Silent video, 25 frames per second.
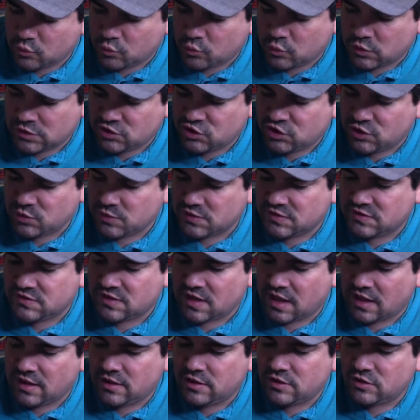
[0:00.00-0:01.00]
she was
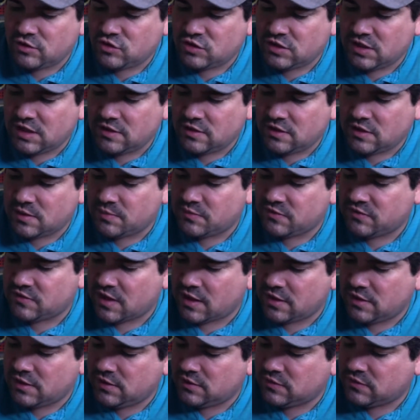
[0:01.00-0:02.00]
selling, she ended up
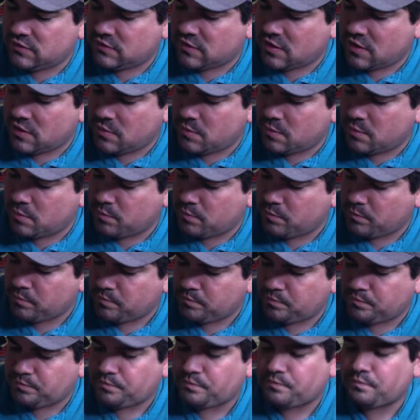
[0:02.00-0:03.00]
selling some
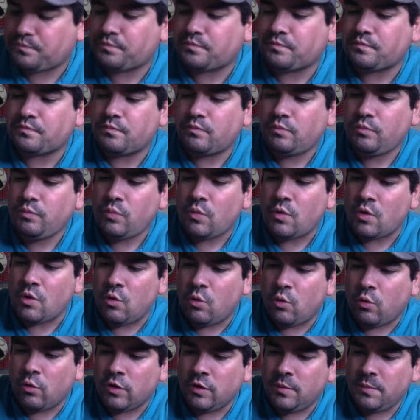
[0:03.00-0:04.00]

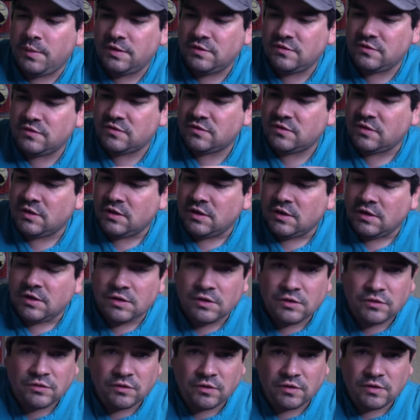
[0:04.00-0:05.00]
ornaments.
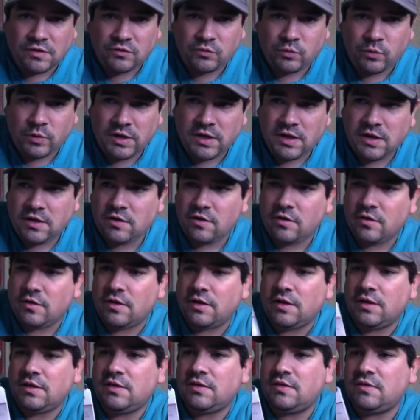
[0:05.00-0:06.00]
So this one here
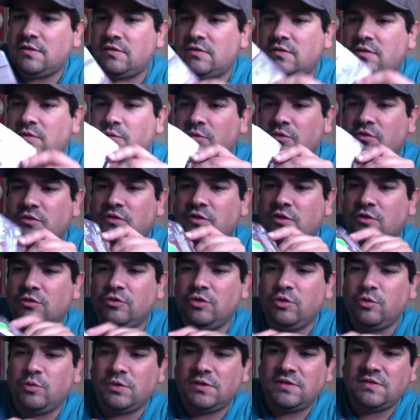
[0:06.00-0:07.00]
is still
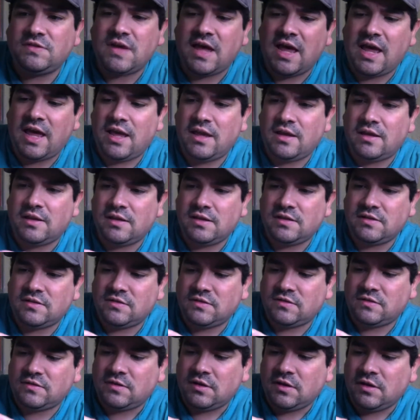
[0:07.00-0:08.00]
new with tag.
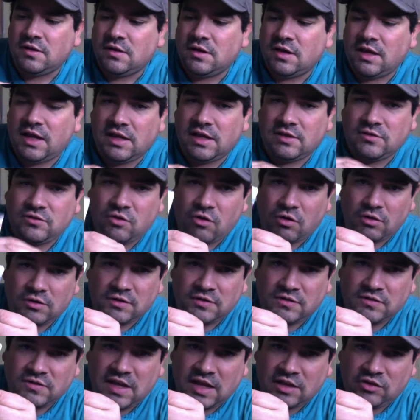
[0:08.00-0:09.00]
It's called a
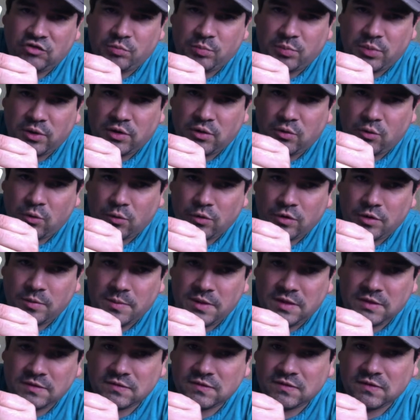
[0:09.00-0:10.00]
Sketchbook
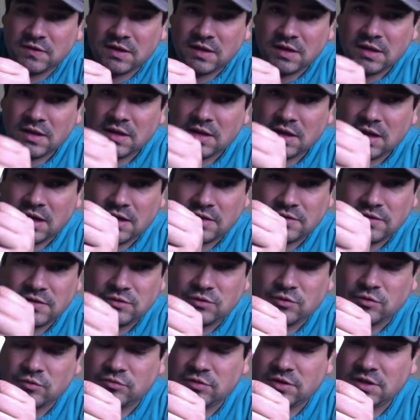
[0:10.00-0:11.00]
Ornament.
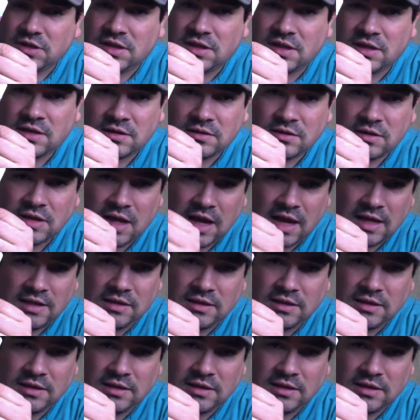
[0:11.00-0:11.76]
These are really highly